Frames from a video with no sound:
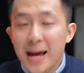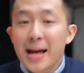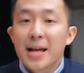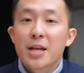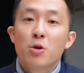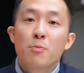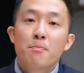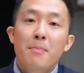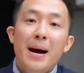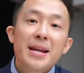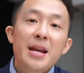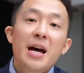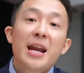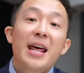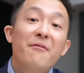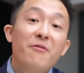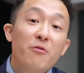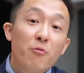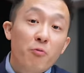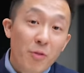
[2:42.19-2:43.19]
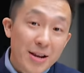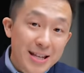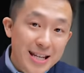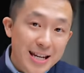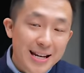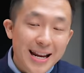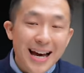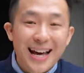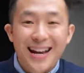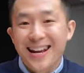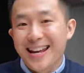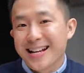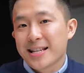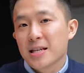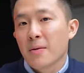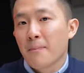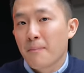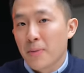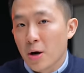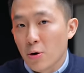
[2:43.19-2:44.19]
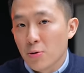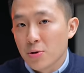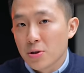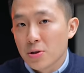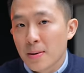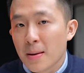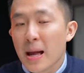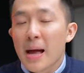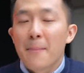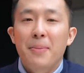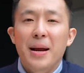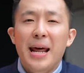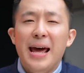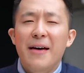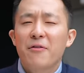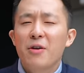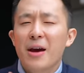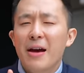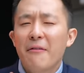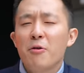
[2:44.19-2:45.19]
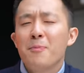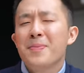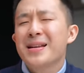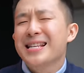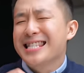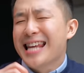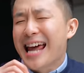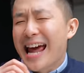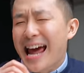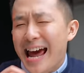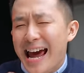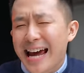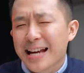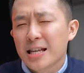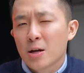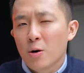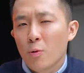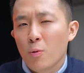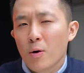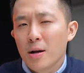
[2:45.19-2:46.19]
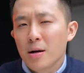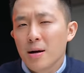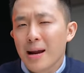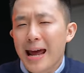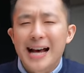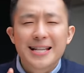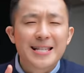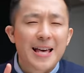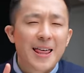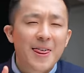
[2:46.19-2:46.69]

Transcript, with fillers: You might not have written a LinkedIn post, but have you ever been tagged in one as a